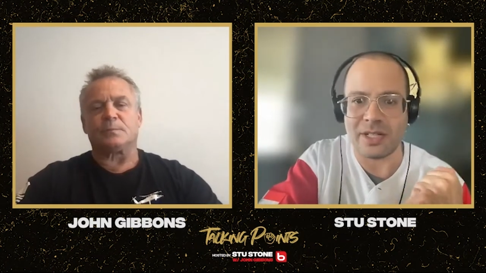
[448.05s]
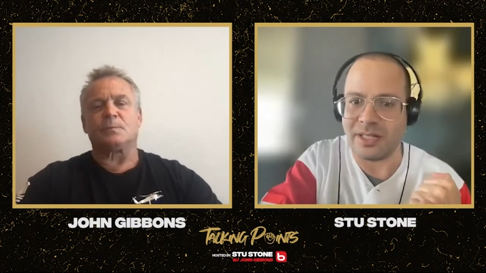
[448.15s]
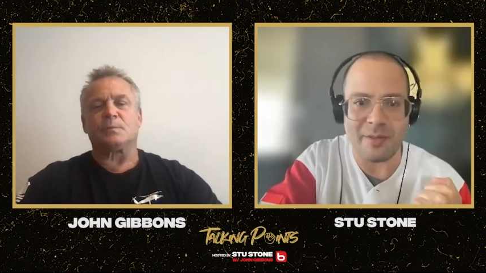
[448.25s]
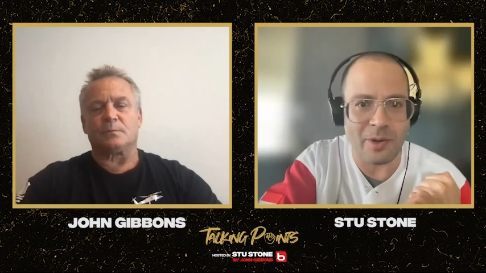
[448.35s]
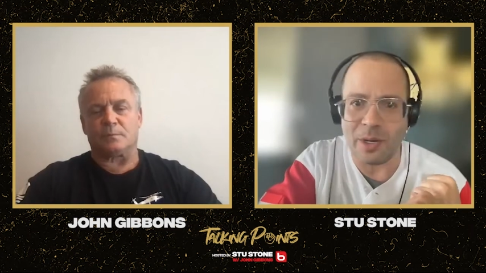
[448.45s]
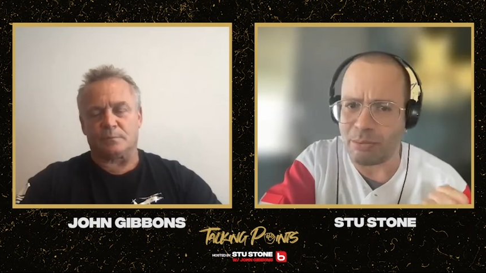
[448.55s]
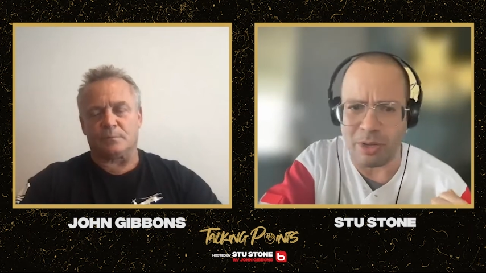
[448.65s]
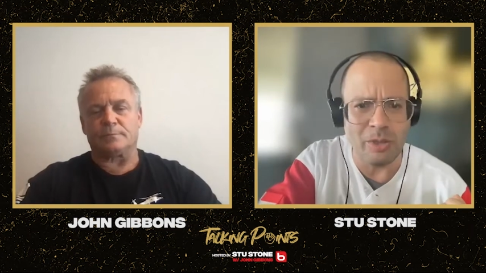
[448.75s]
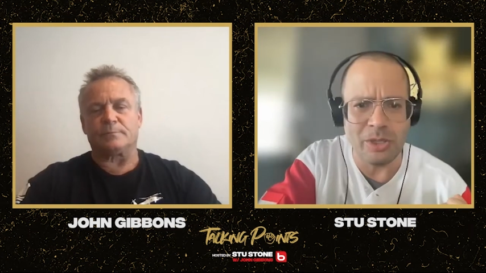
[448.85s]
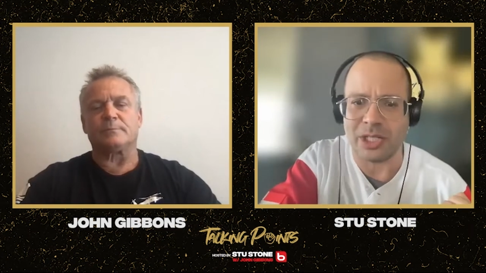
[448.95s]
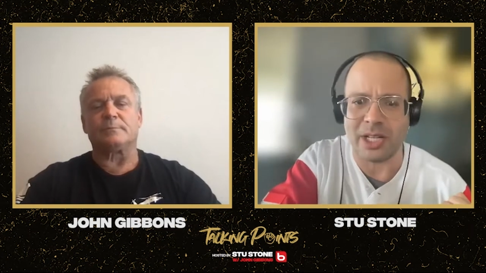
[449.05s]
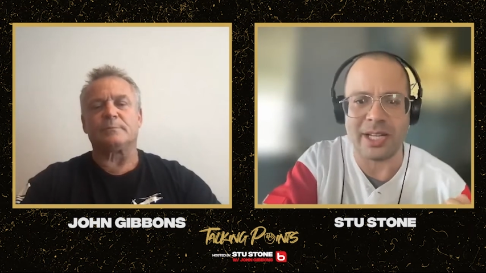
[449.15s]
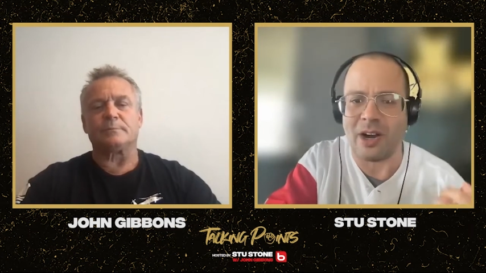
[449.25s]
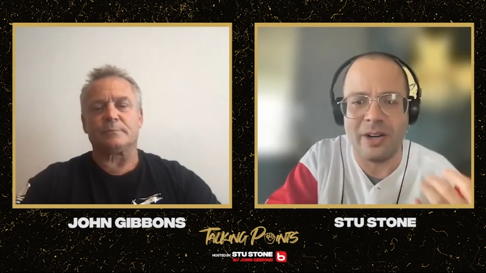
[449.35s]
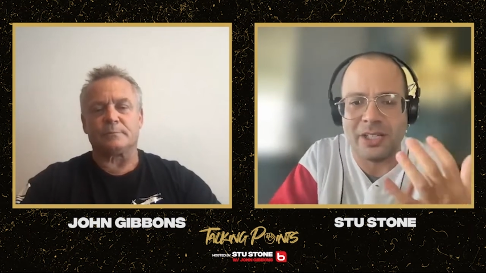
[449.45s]
Speaker 1: a different approach.
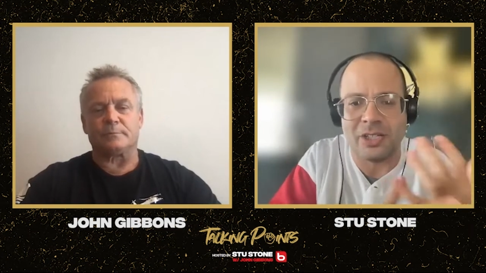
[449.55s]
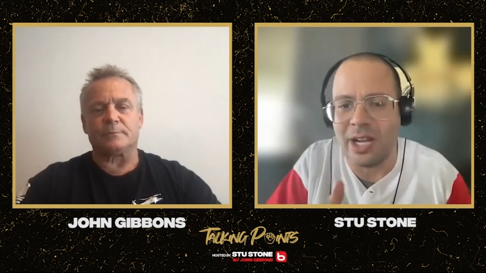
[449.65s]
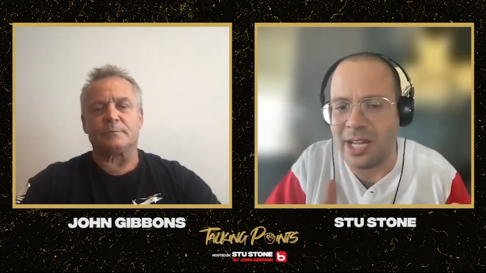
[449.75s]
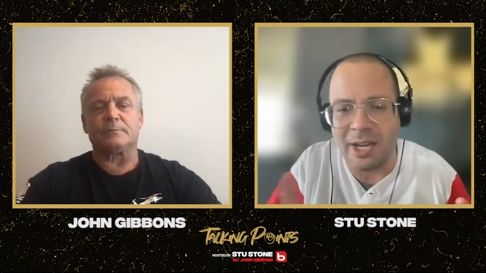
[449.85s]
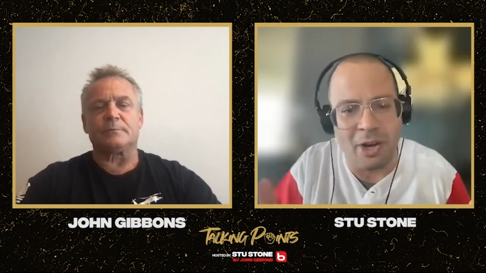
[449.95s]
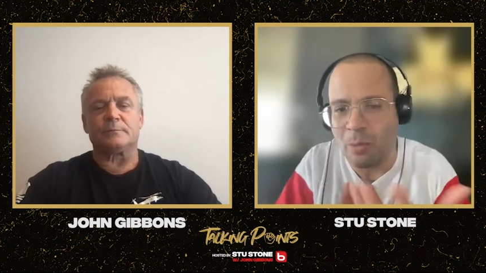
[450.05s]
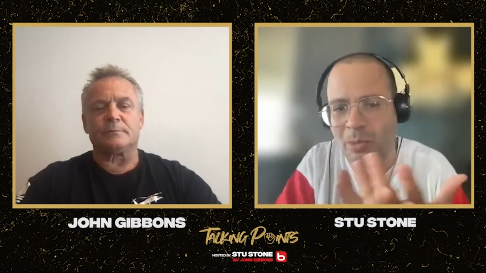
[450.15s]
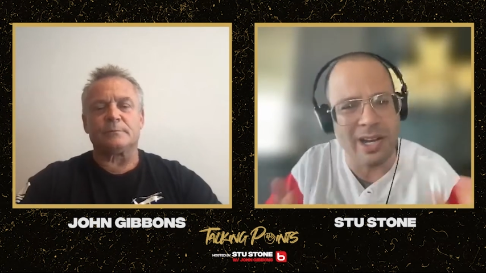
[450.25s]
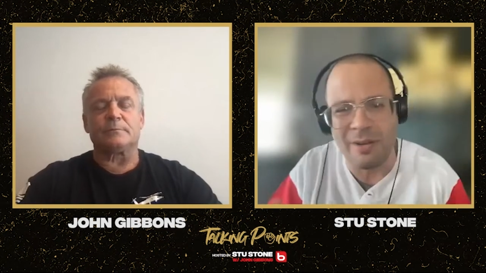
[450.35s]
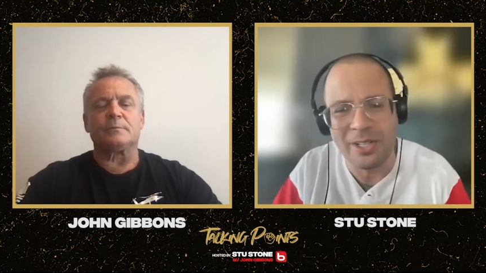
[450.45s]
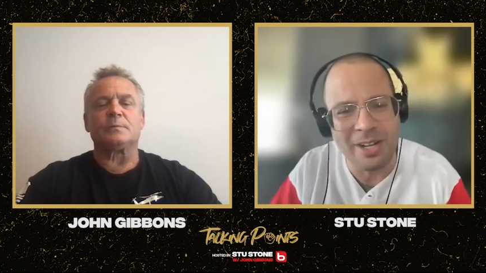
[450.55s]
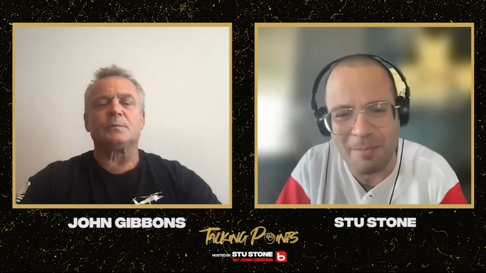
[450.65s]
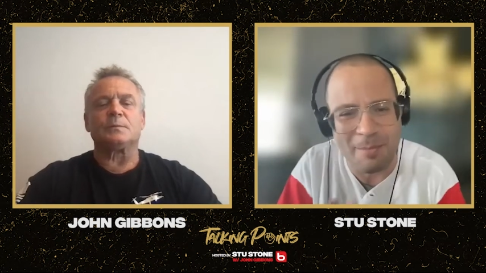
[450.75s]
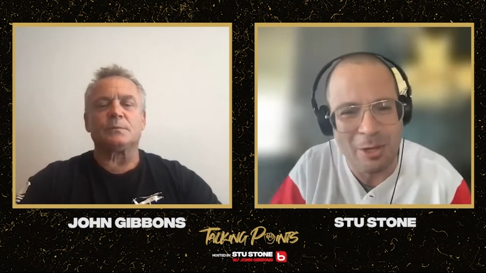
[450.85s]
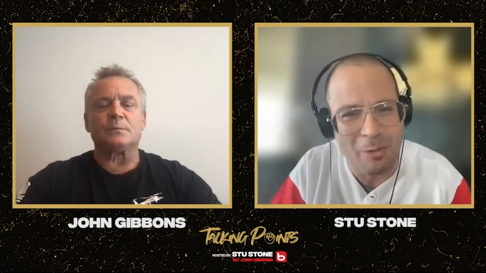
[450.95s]
Like aren't you trying to hit a home run every
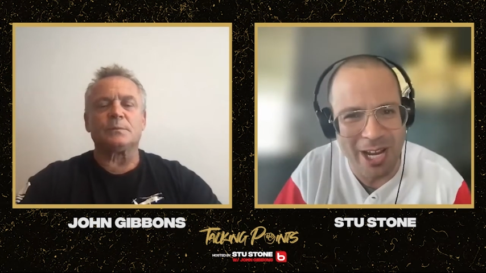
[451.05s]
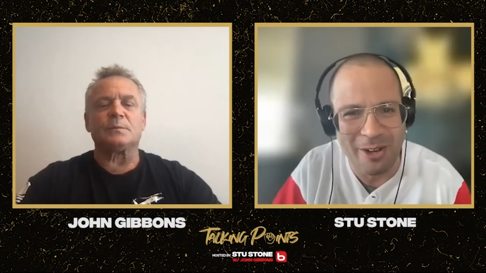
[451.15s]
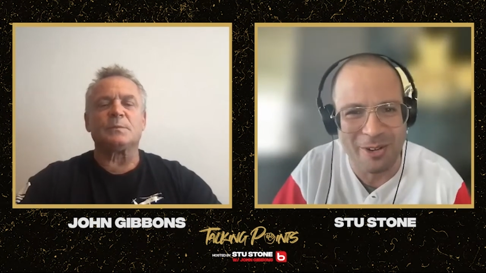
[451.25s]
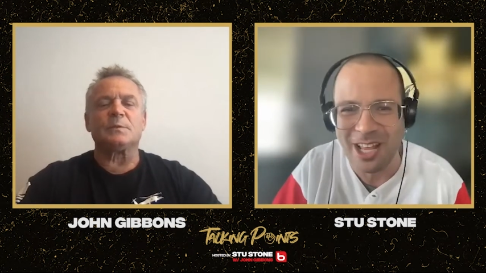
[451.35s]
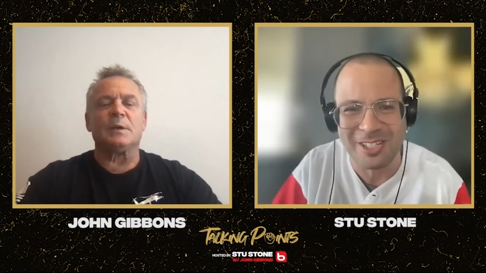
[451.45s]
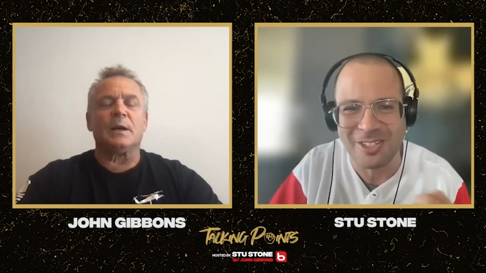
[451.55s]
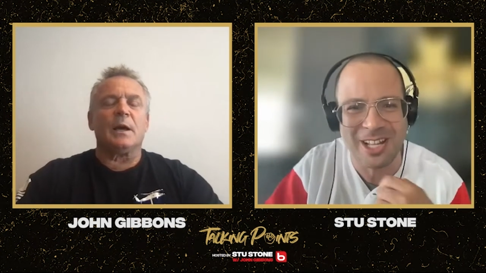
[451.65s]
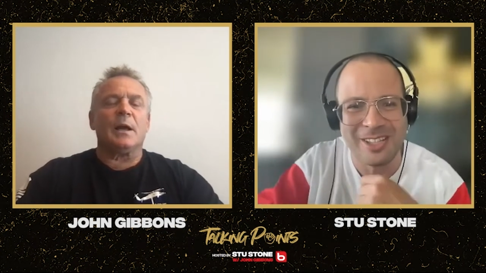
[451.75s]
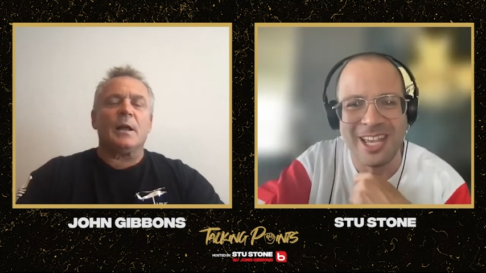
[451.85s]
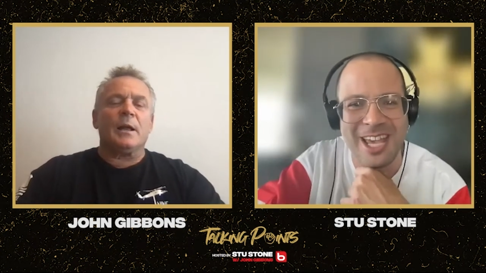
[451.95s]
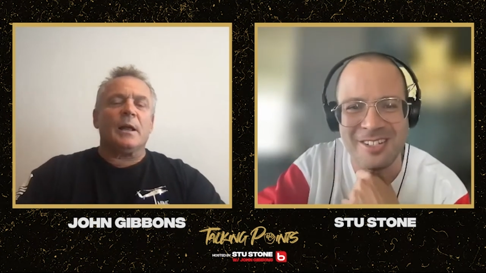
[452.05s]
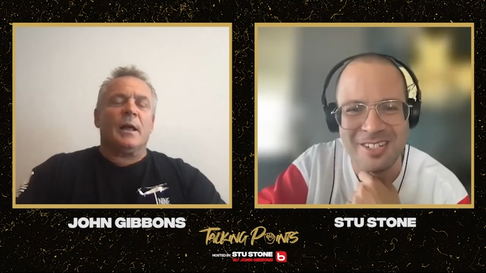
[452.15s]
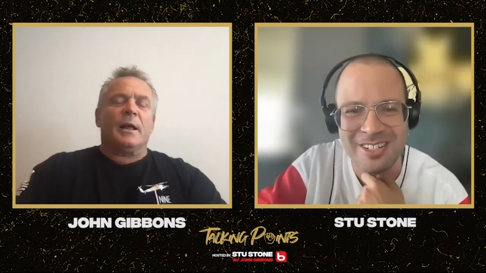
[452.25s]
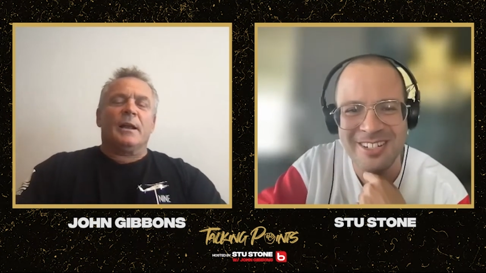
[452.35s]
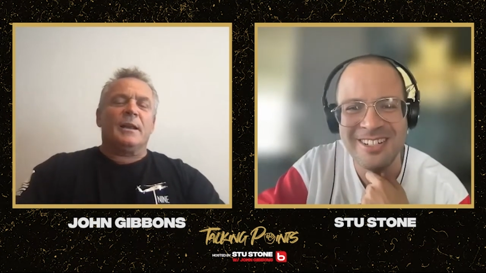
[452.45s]
time anyway, or that's not the
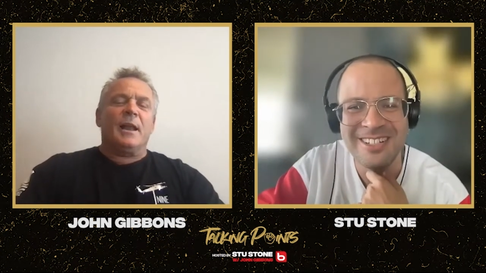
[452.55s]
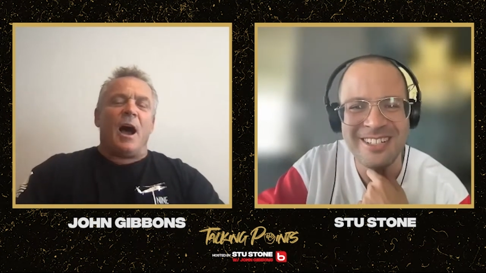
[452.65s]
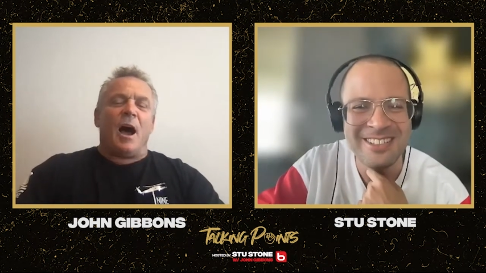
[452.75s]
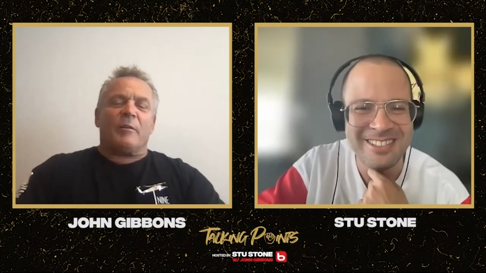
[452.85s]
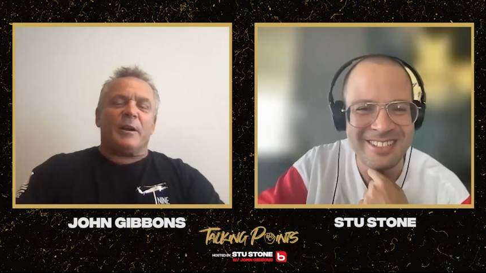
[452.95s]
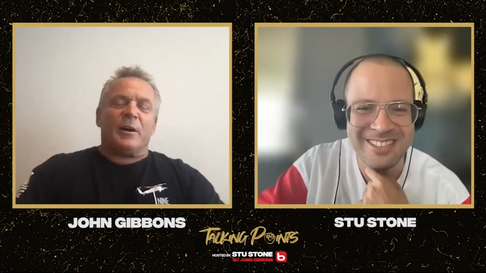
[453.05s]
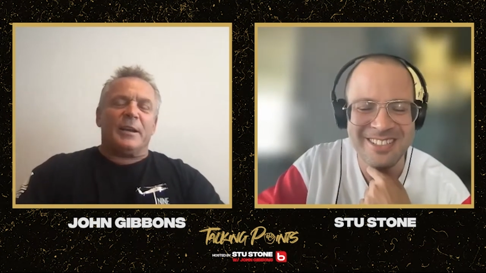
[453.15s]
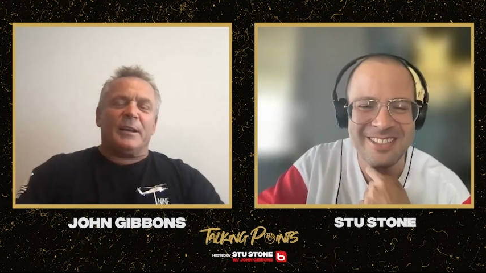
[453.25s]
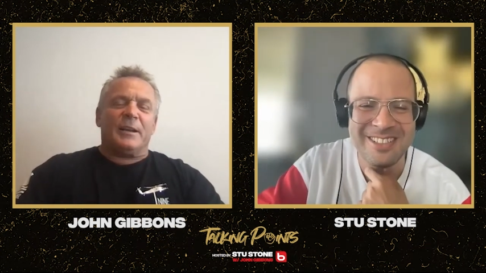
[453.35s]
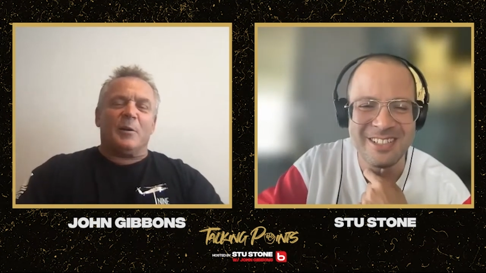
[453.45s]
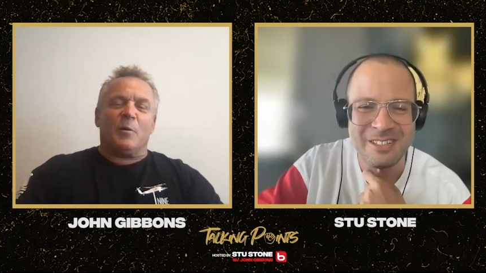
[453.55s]
case?
Speaker 2: No, no. You, you know